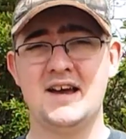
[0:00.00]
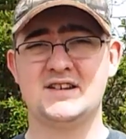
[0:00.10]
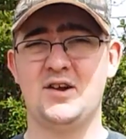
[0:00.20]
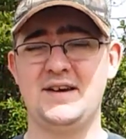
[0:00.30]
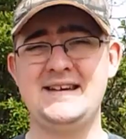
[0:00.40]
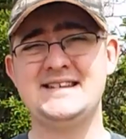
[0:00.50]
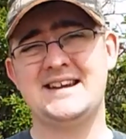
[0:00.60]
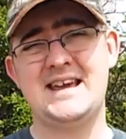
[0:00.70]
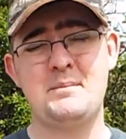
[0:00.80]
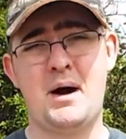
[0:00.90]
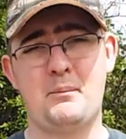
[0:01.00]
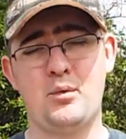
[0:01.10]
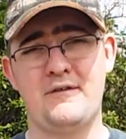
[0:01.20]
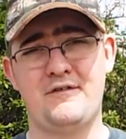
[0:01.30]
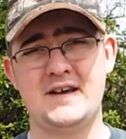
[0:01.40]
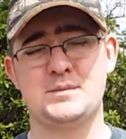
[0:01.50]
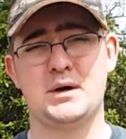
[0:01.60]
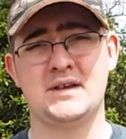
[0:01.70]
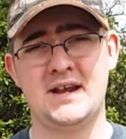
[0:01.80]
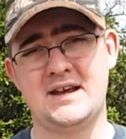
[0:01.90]
It's a lot easier to keep up with
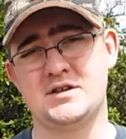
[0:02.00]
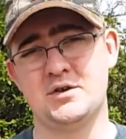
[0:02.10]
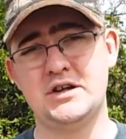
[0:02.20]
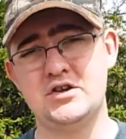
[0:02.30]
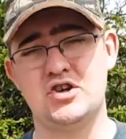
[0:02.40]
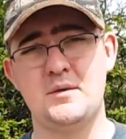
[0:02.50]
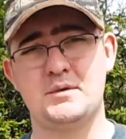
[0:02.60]
Facebook than it is on YouTube,